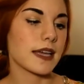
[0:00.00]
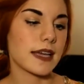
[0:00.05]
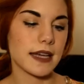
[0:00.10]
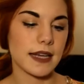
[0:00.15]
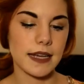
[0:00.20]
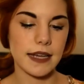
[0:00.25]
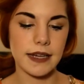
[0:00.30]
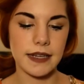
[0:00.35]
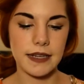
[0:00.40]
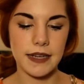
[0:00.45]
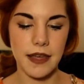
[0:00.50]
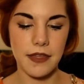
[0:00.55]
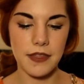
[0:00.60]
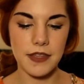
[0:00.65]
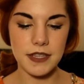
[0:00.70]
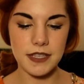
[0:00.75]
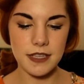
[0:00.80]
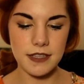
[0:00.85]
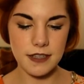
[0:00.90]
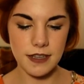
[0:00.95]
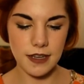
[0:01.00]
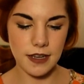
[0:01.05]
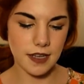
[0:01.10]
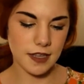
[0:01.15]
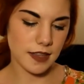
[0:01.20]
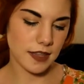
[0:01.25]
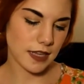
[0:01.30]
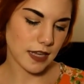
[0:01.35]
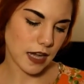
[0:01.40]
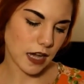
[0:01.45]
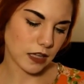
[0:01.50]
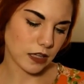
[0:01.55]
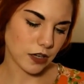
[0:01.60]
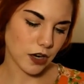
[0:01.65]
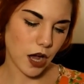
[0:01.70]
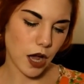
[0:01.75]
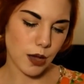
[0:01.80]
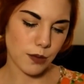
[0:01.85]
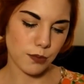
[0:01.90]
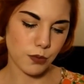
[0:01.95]
and this is in the color
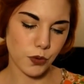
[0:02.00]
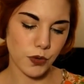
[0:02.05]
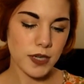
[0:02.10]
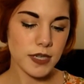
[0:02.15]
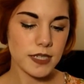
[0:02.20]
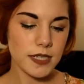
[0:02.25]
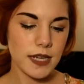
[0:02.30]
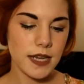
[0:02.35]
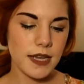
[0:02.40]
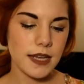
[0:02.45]
On Point.